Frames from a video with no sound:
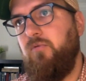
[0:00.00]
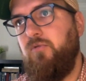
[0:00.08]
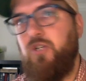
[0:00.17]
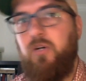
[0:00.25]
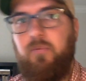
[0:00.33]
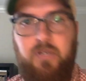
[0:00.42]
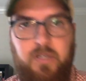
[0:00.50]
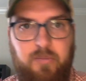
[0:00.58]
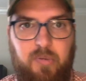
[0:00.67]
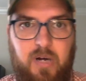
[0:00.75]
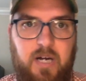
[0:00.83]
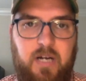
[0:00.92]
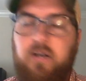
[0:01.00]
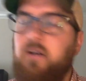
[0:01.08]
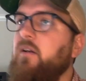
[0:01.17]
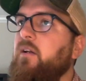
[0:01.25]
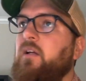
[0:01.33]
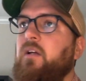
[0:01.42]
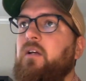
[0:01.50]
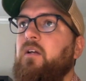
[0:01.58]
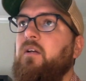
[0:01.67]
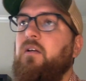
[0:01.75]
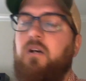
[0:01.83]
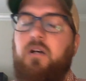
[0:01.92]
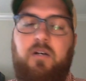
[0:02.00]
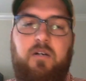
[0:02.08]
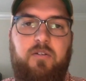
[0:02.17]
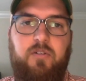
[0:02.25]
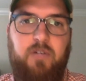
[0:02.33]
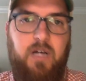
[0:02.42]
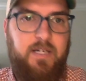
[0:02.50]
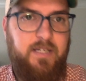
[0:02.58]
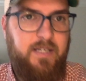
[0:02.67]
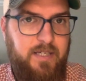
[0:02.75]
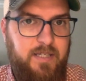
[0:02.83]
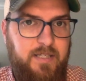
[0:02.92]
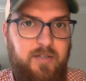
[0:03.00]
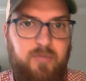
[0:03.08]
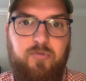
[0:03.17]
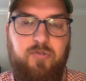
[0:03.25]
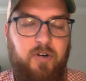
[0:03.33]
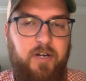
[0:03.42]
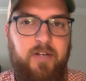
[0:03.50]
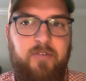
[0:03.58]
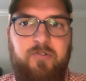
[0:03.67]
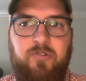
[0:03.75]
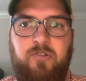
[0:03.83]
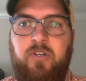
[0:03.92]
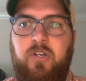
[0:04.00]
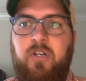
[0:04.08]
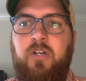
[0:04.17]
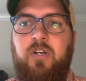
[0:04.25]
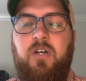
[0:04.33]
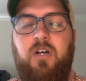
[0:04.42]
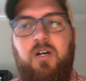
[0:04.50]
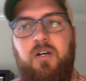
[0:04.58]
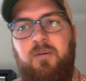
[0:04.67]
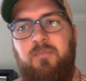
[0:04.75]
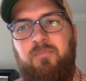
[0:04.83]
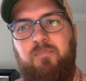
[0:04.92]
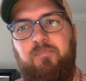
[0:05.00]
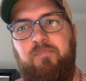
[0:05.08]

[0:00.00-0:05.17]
German Empire, the United Kingdom, France, the